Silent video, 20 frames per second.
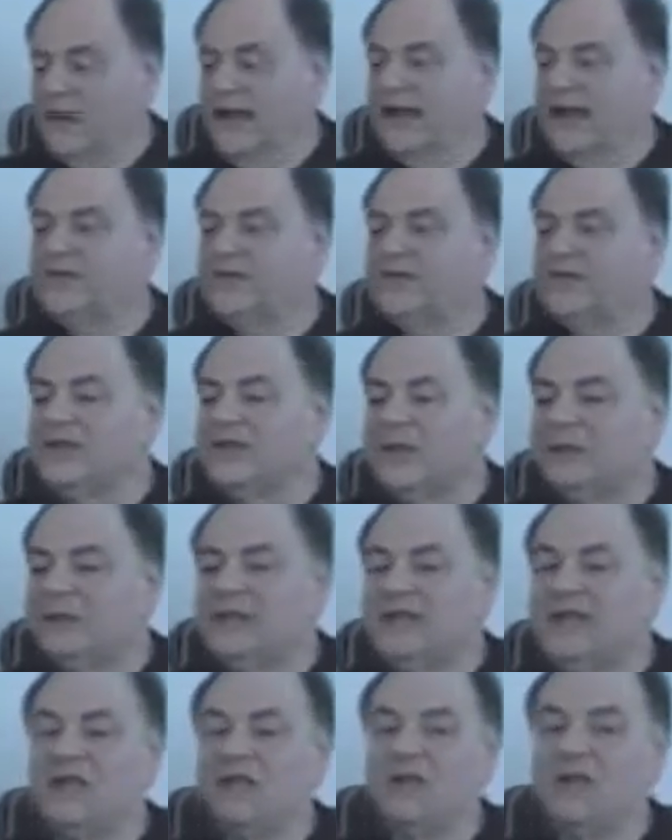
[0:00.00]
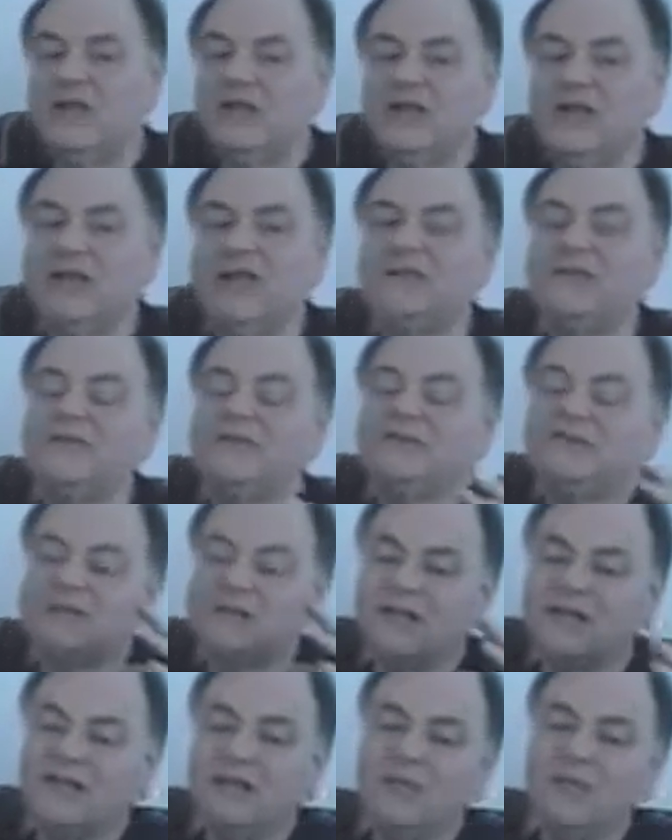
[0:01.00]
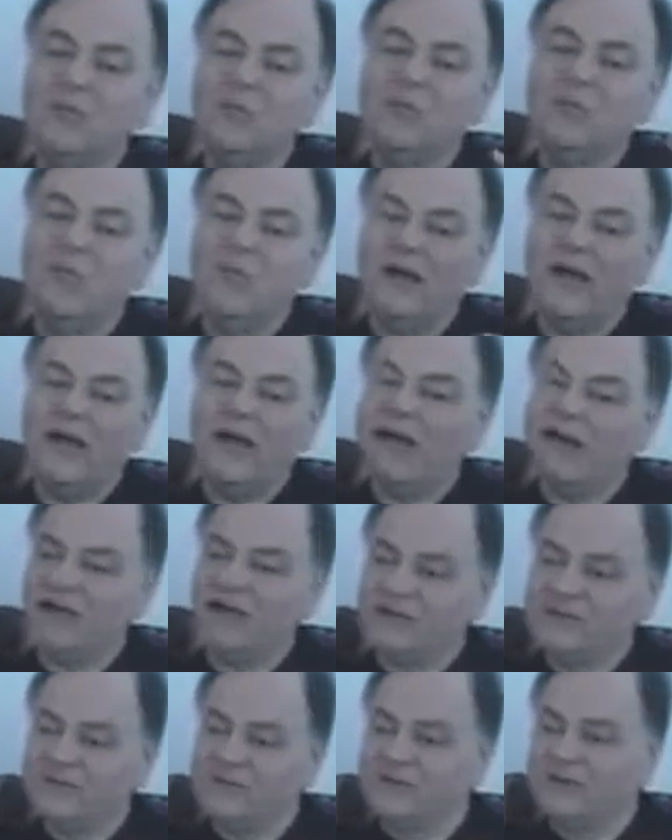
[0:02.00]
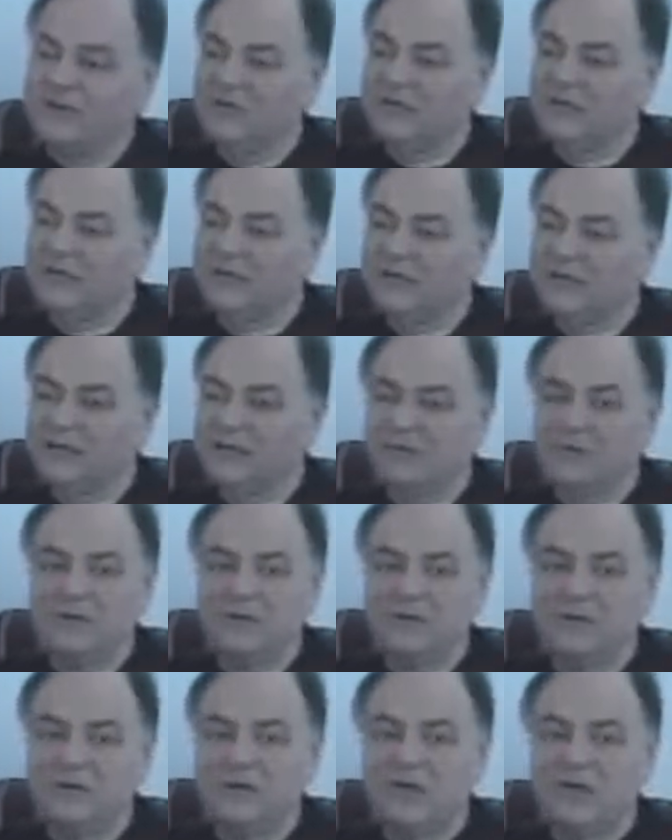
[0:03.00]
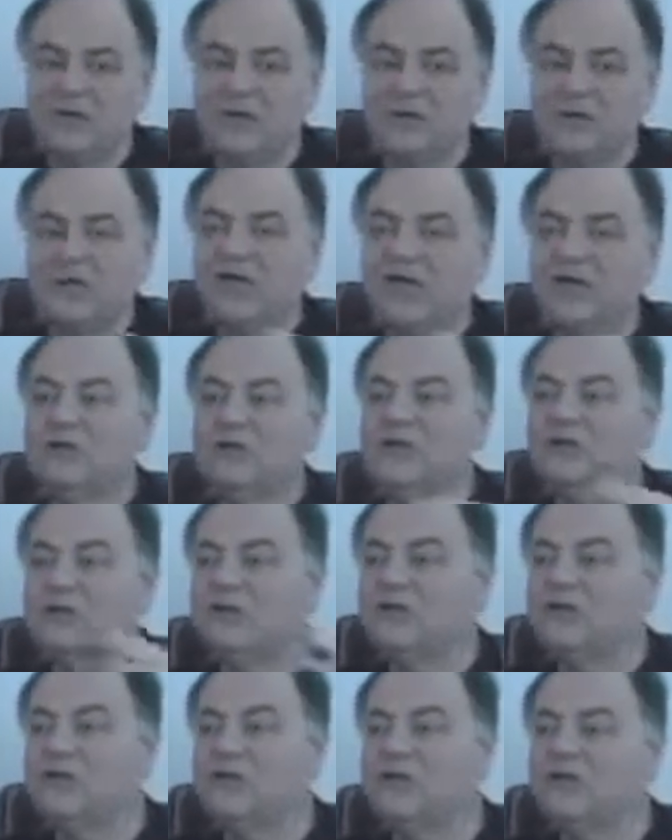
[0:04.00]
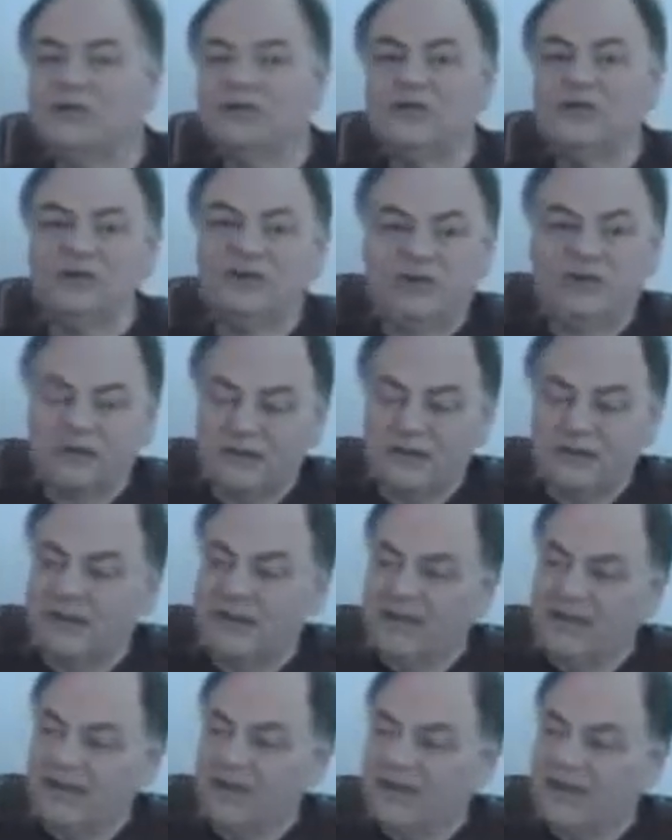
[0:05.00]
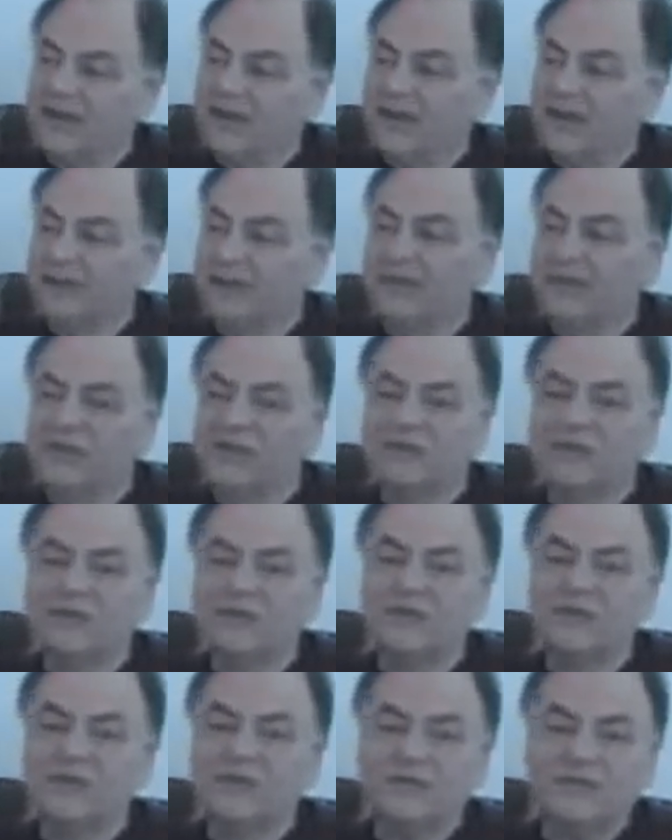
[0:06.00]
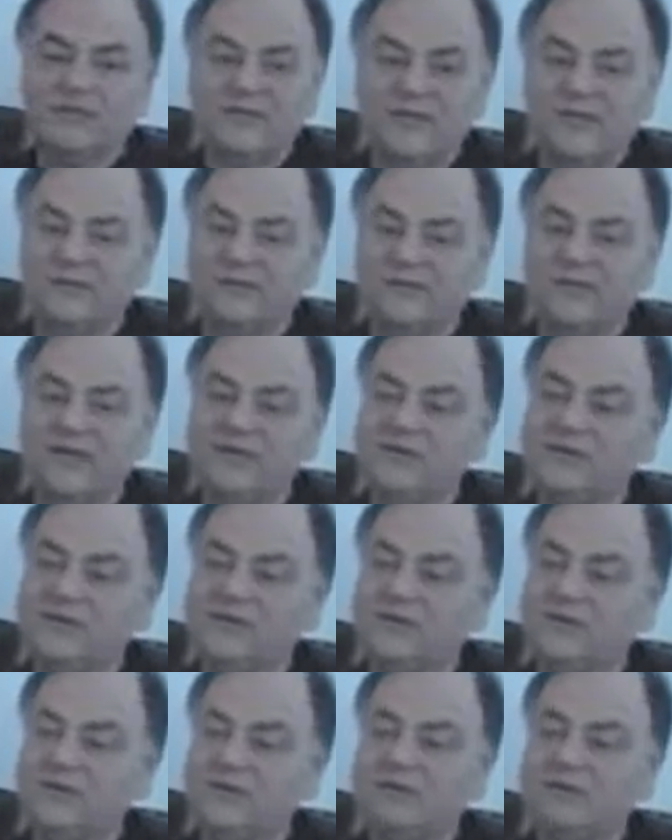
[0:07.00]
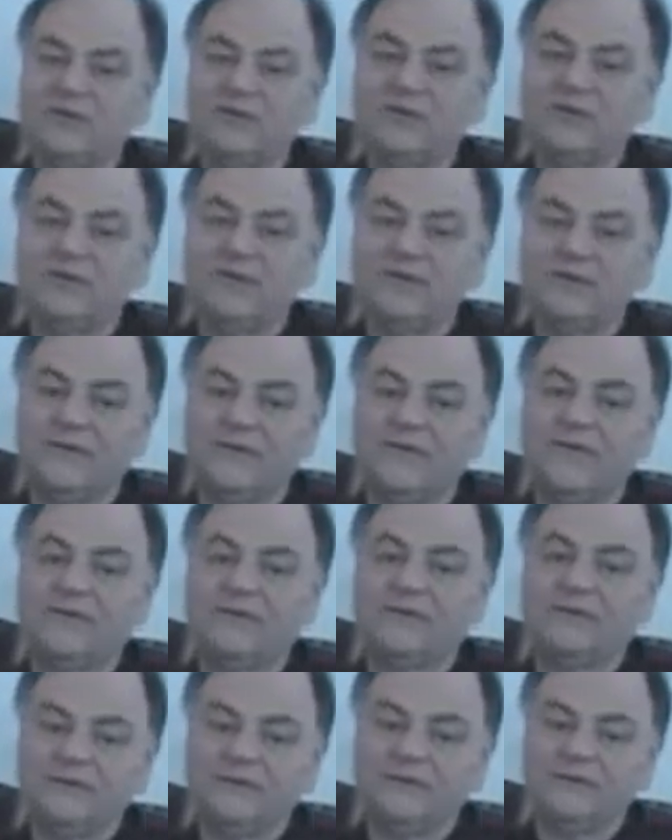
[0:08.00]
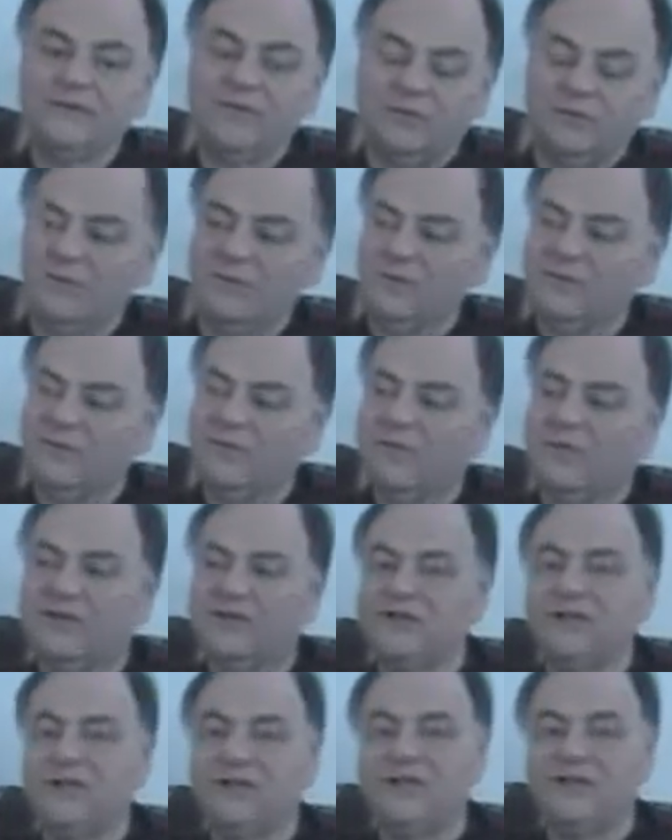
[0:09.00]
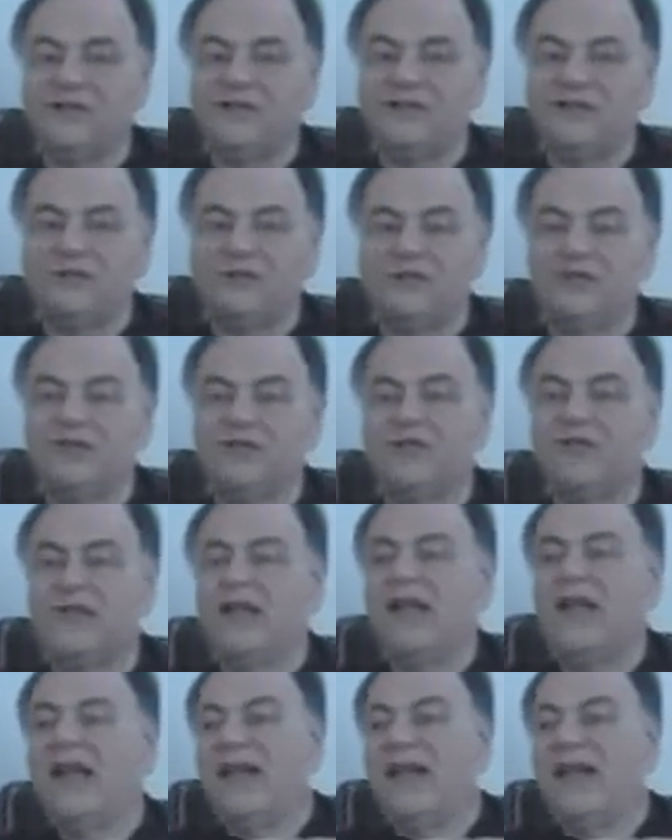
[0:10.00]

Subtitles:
And so they begin looking for some way. They begin what some people call truth searchers, or just plain searchers, philosophical searchers, whatever word phrase you like to use.